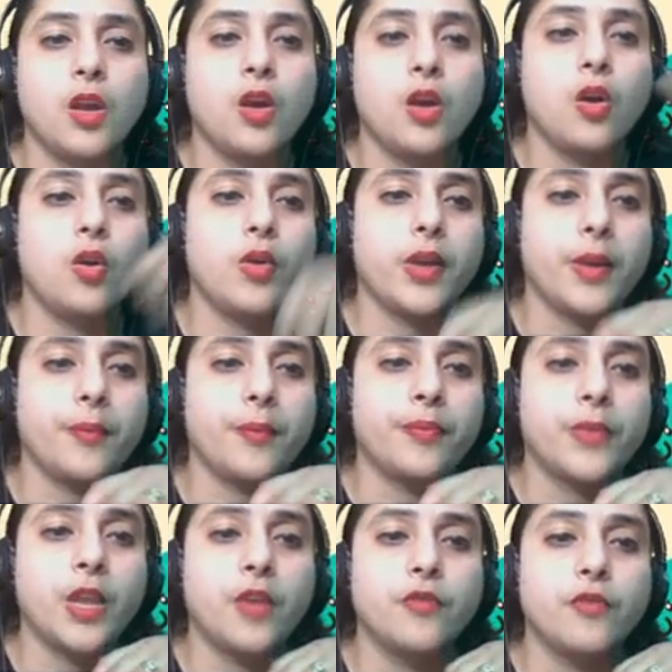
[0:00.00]
Okay,
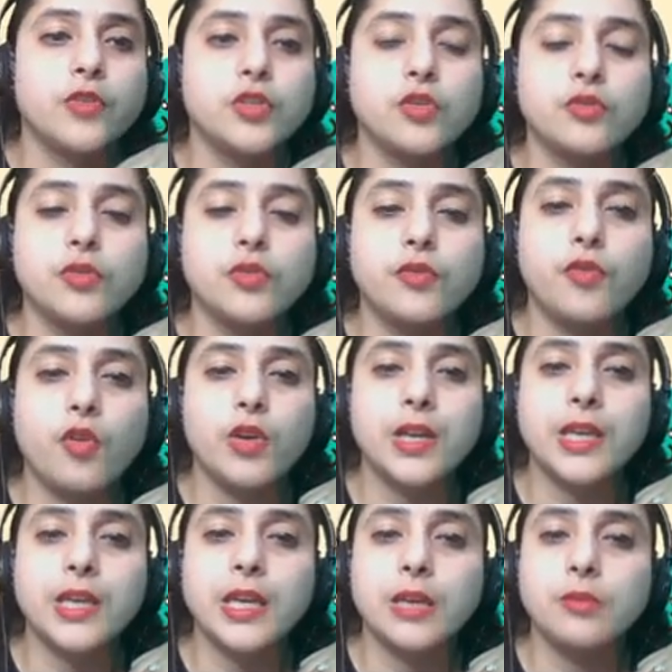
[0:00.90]
which of the following
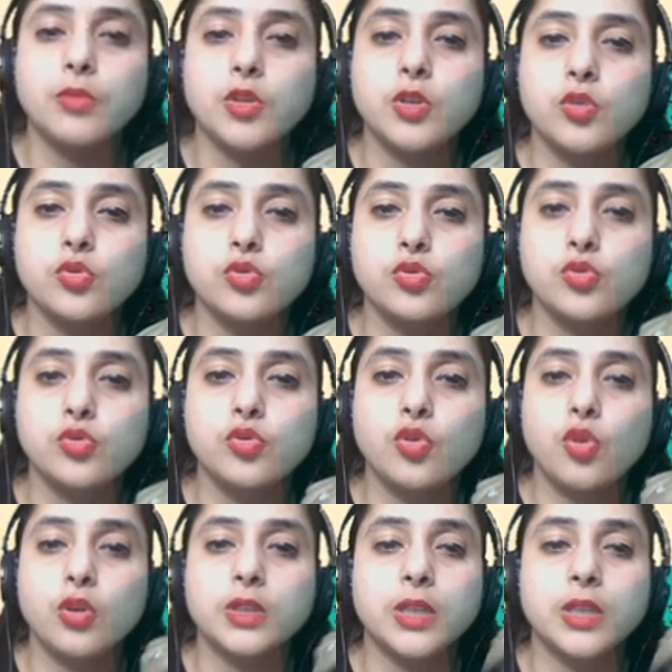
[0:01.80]
can be used to
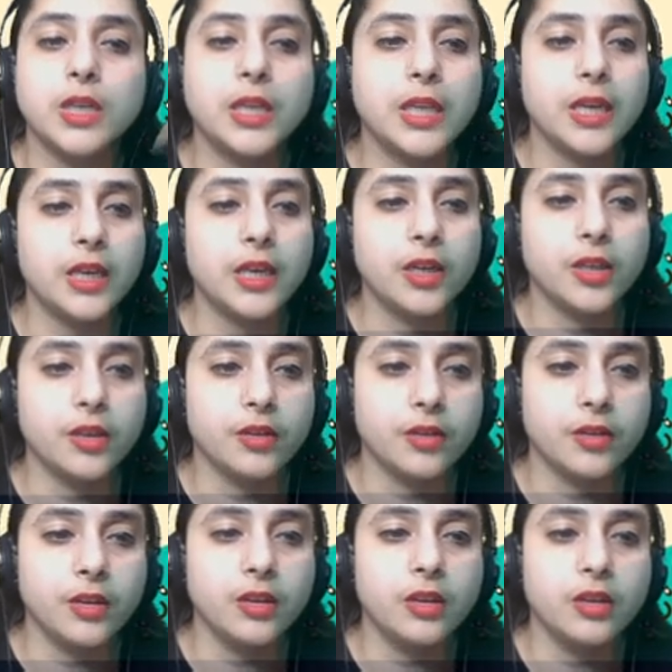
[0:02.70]
draw 38 degree?
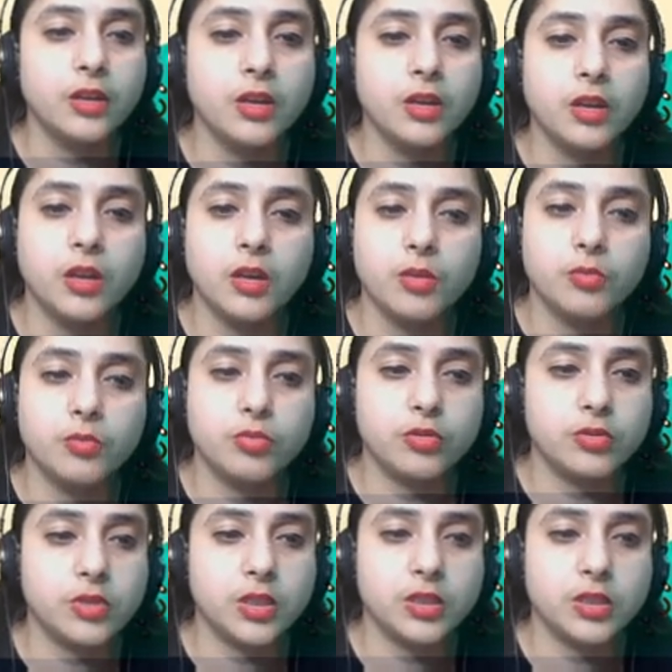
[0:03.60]

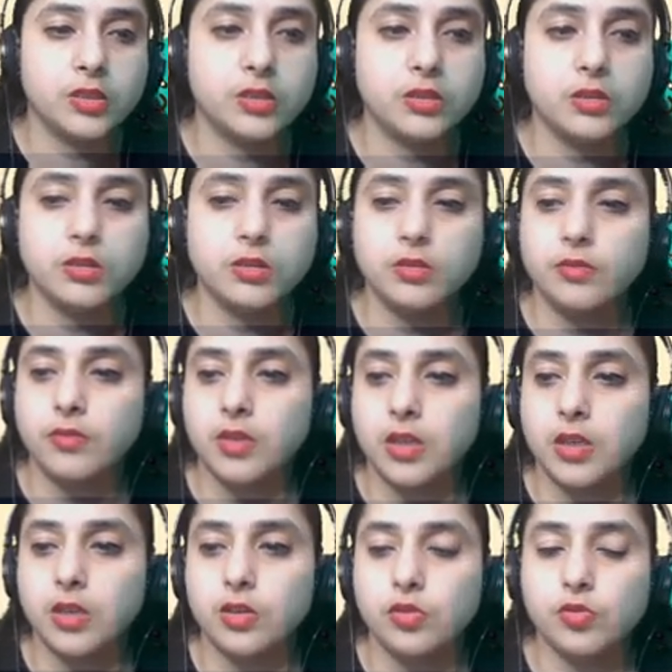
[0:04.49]
Protractor, we can
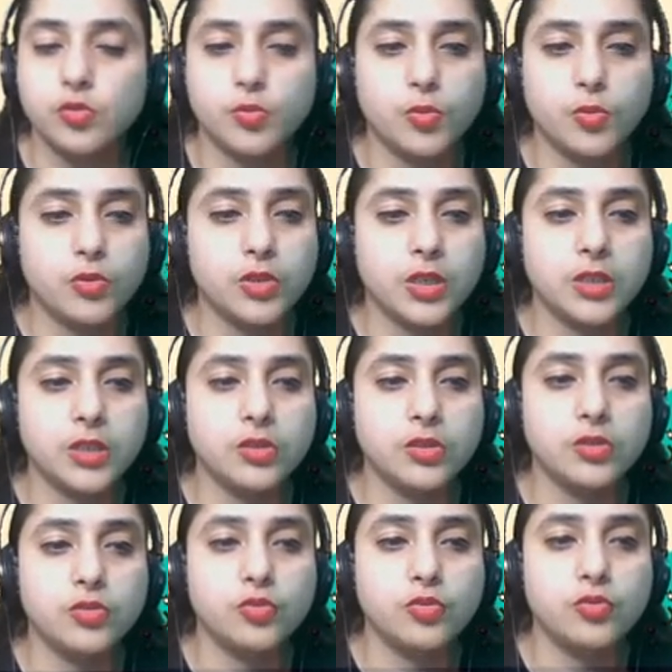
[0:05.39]
use protractor
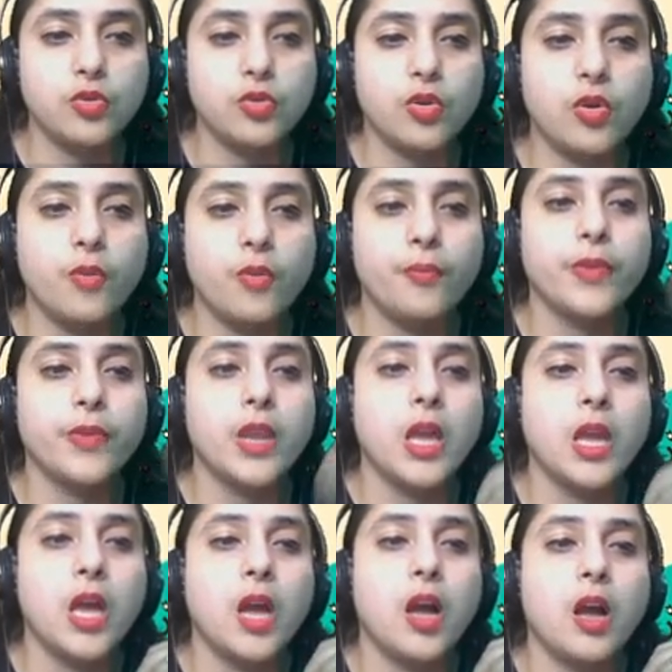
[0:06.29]
to draw.
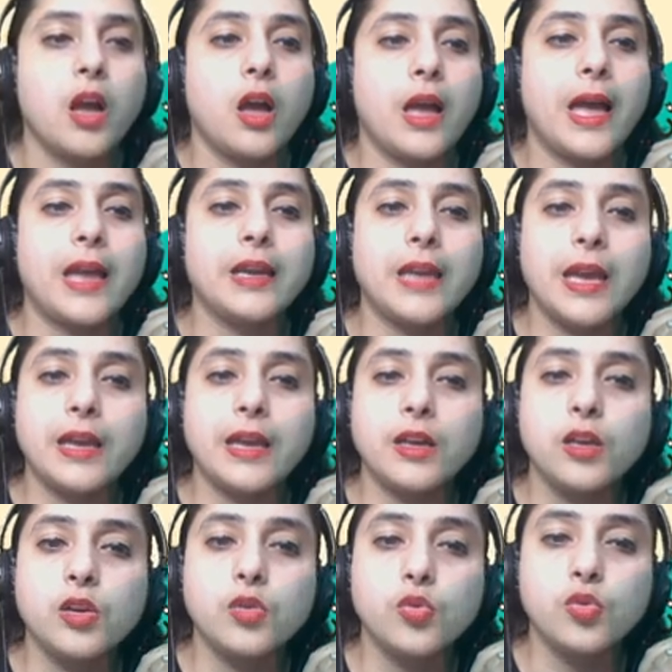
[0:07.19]
An
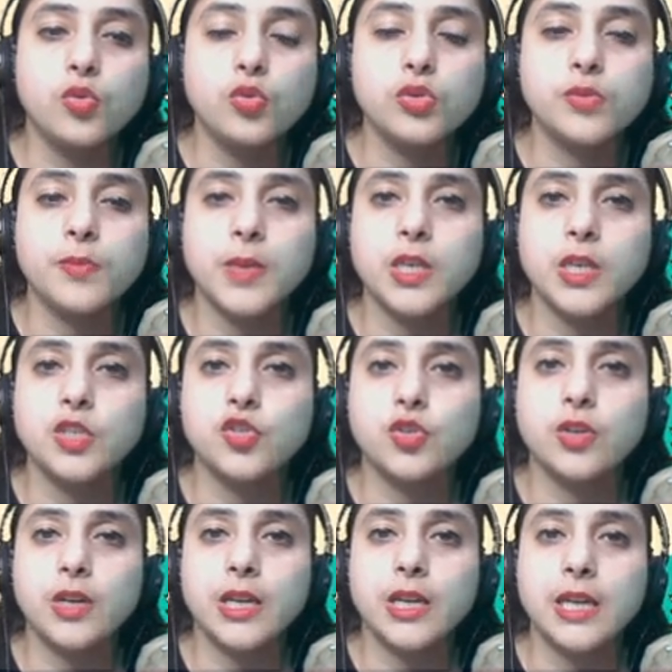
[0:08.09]
angle whose measure
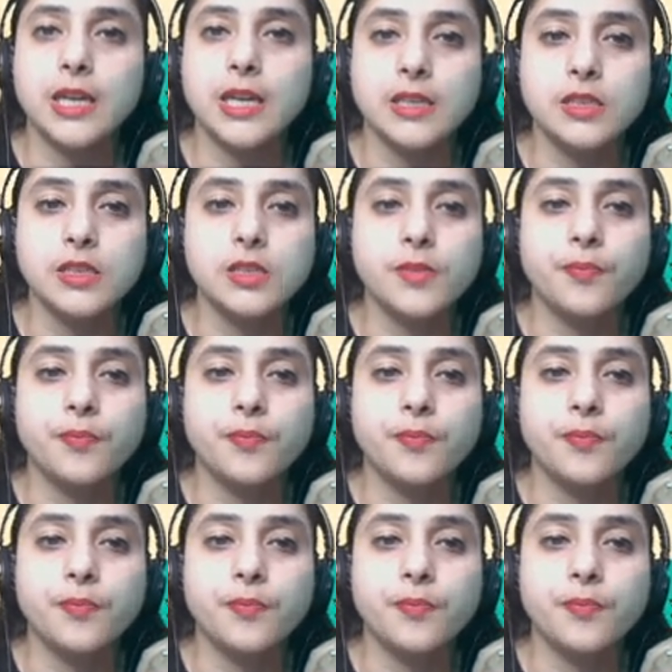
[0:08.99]
is